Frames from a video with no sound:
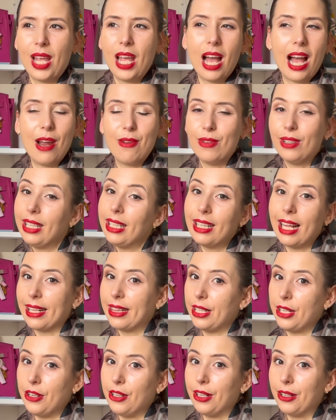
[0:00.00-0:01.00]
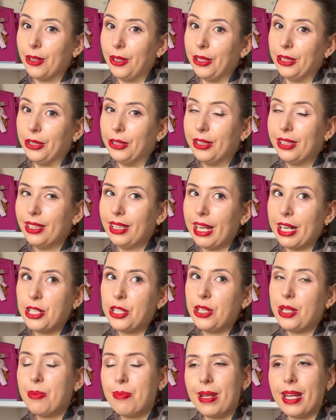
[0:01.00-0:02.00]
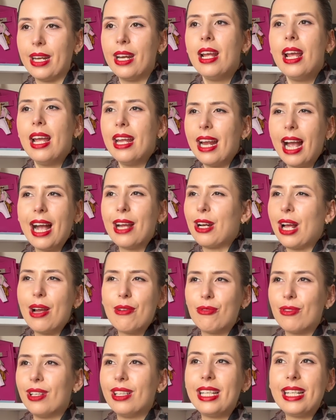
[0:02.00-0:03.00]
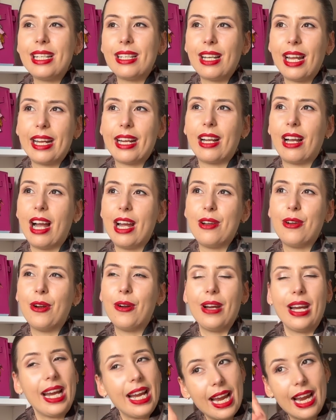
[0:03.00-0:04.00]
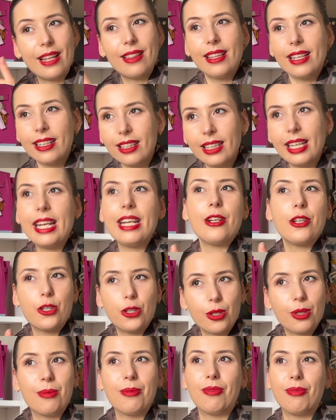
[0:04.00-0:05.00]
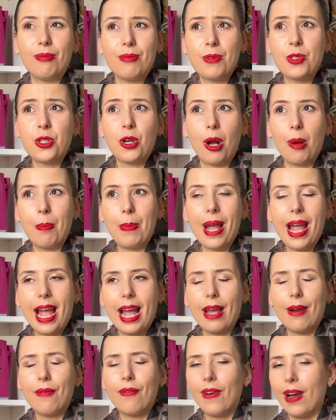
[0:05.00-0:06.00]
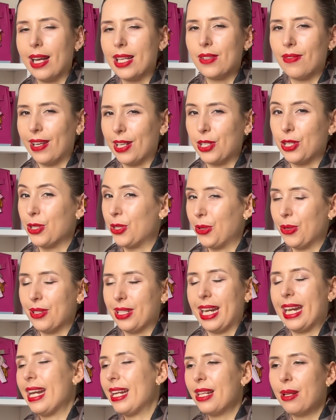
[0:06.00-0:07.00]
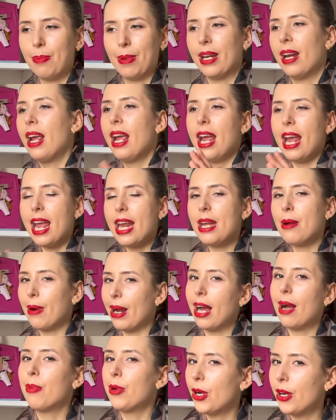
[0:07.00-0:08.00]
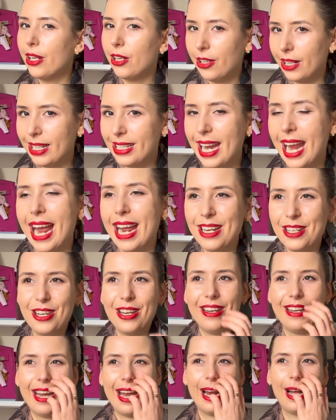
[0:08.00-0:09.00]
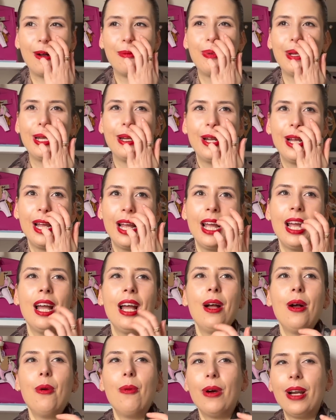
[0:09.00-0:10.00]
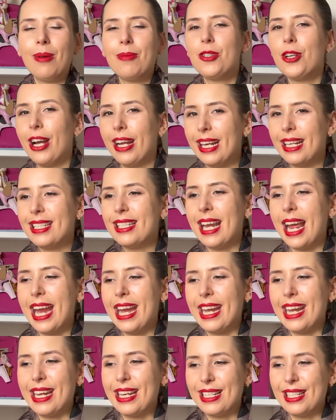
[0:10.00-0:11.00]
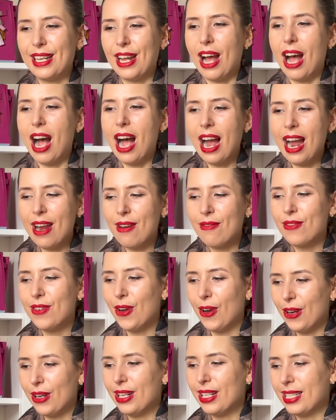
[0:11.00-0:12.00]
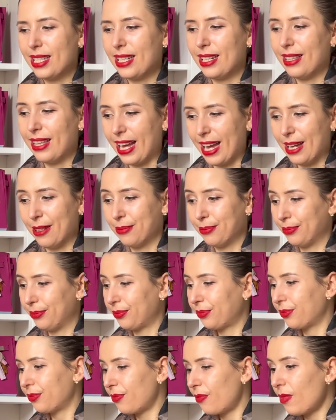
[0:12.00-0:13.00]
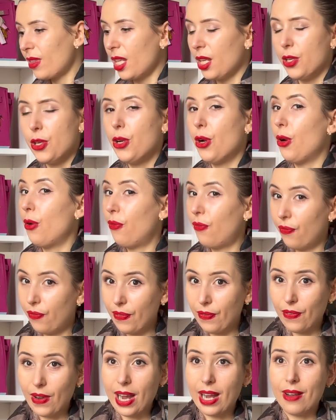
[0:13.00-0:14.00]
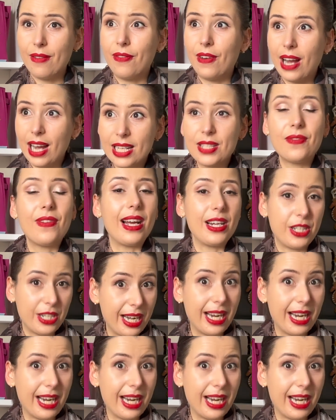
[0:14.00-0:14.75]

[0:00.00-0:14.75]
I really like the Uniqlo U collection, but I really, like, I know ethically you shouldn't shop at fast fashion stores either, but anyway, I'm going on a tangent now, but what I'm trying to say is I've noticed that, you know, fast fashion